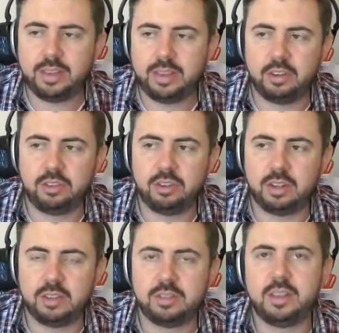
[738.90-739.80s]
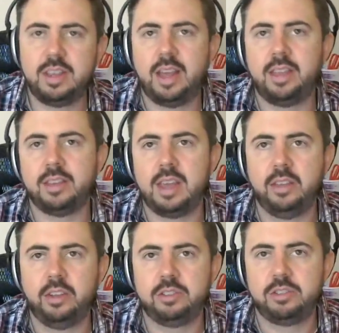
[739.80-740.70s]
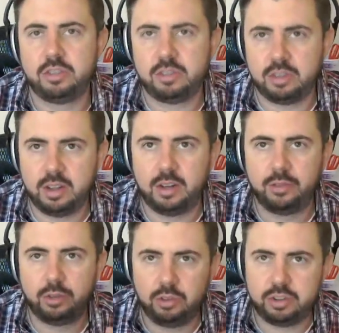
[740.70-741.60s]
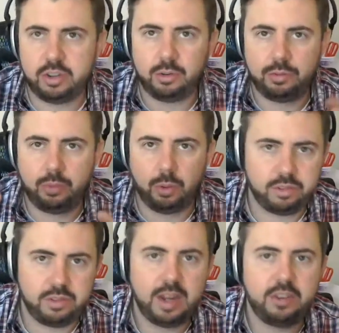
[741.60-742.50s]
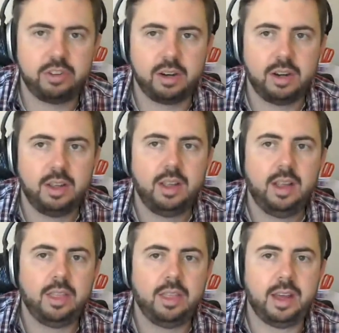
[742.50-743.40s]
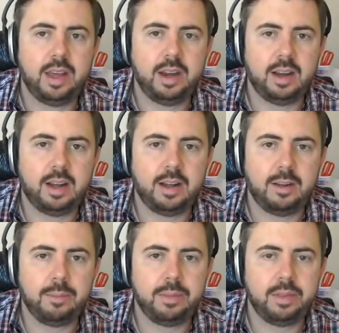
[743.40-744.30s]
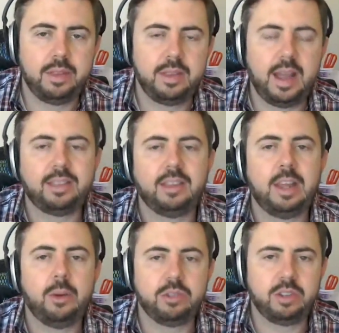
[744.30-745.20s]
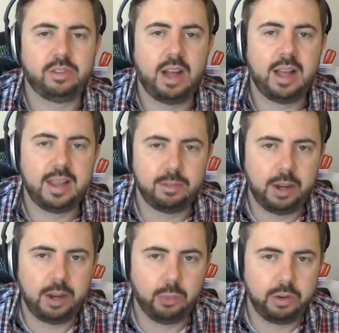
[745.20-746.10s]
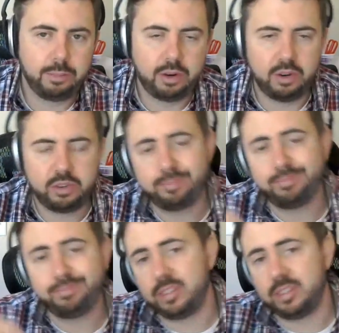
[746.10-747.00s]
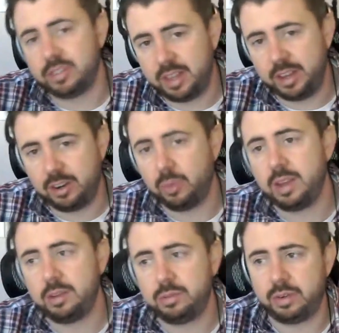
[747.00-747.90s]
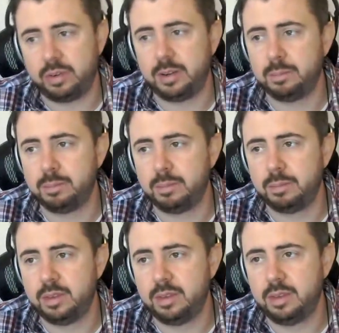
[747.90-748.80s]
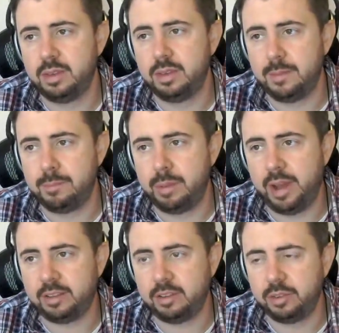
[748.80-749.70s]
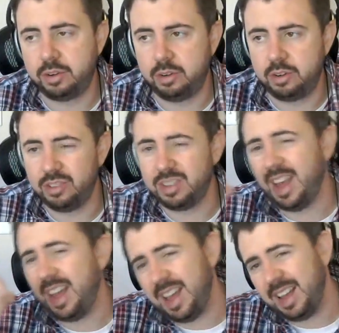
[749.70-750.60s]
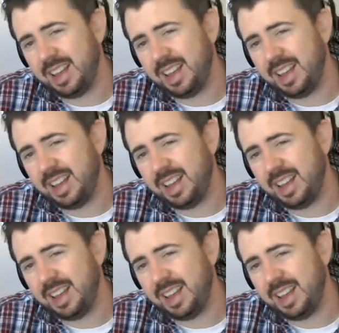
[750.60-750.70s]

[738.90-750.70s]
I think that's interesting is that the aliens are just an evolutionary force of nature that not that they were designed by one person. Does it take away from the impact of the creatures?